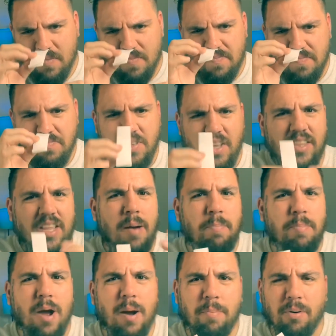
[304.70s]
get that
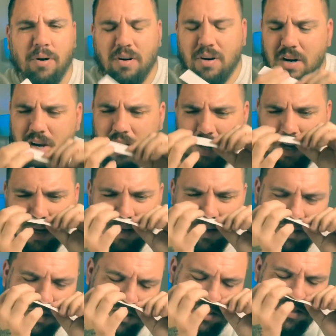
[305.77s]
pepper.
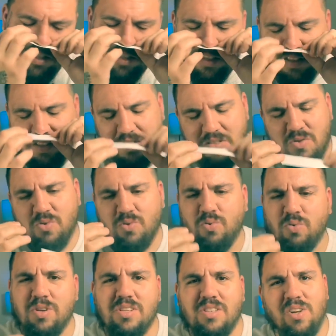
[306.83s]
Ooh, we
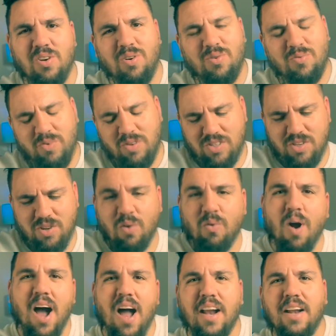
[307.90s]
still
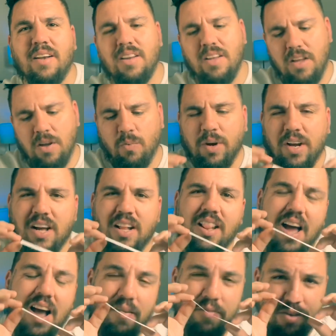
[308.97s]
riding. We got
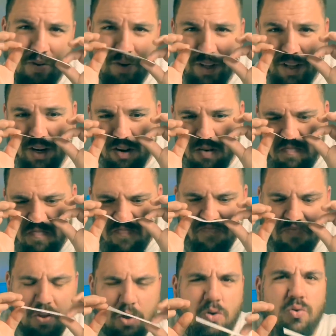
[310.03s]
lavender in there,
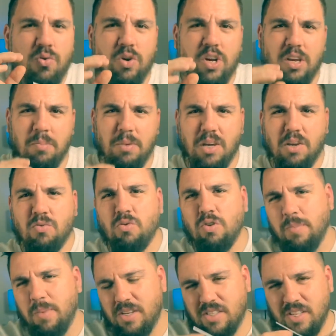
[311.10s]
creamy
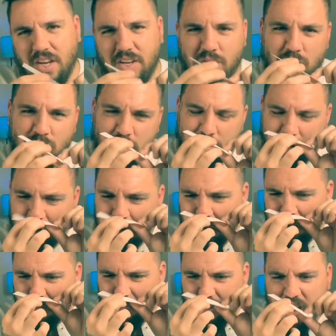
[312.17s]
sandalwood,
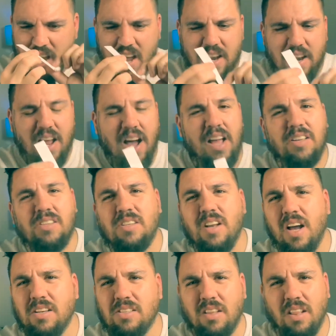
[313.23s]
and
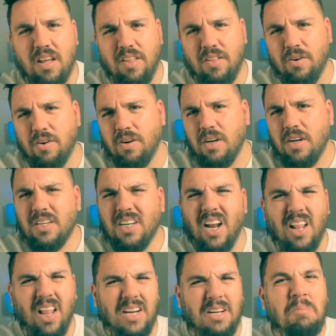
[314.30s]
nice leather, kind of
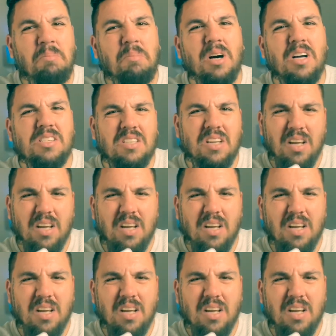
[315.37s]
like a musk